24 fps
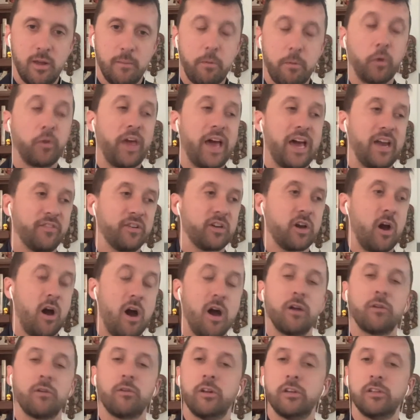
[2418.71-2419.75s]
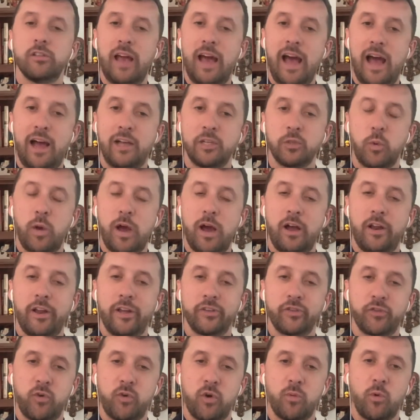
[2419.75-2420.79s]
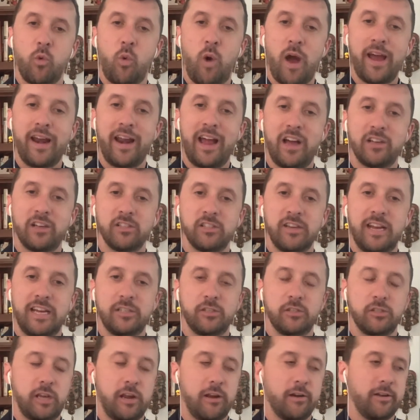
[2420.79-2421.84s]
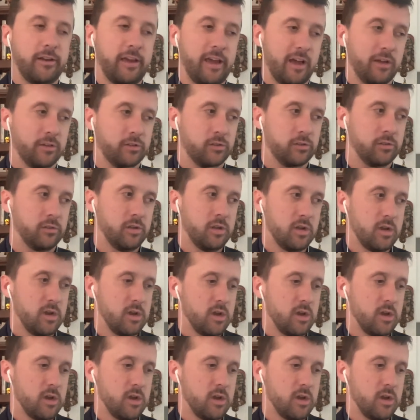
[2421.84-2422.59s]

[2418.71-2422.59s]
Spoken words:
both out of Congress as well as former White House National Security Council